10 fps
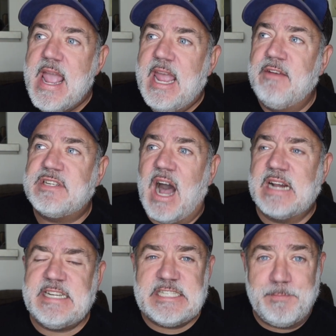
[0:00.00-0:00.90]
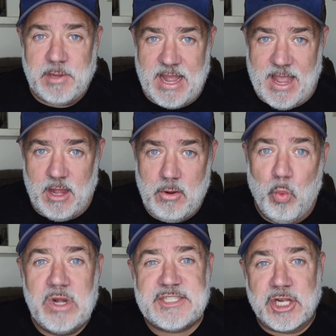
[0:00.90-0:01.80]
If Tati's plan
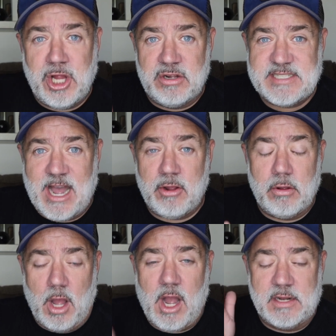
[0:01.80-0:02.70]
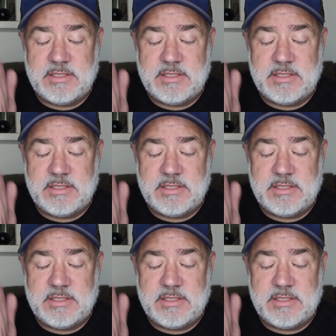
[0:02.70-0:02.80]
was to close down uh,